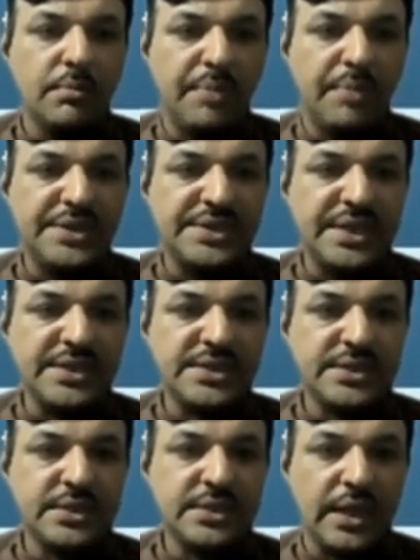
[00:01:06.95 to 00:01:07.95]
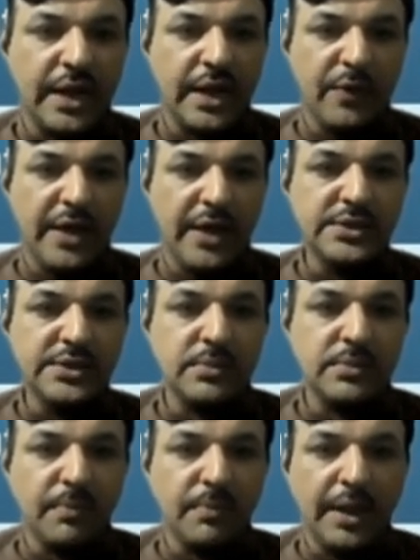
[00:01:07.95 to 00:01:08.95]
basics,
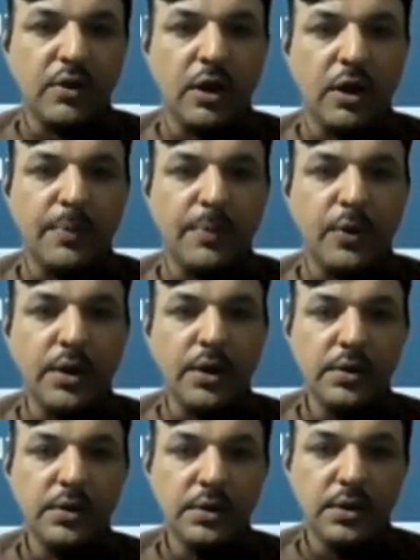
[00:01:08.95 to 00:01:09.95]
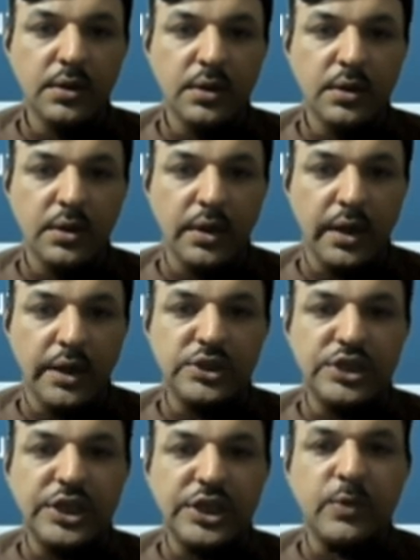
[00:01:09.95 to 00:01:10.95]
advanced, my corpora, and
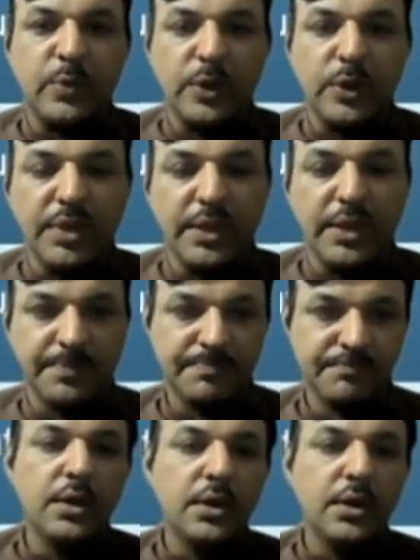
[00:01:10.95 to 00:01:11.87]
shared with me.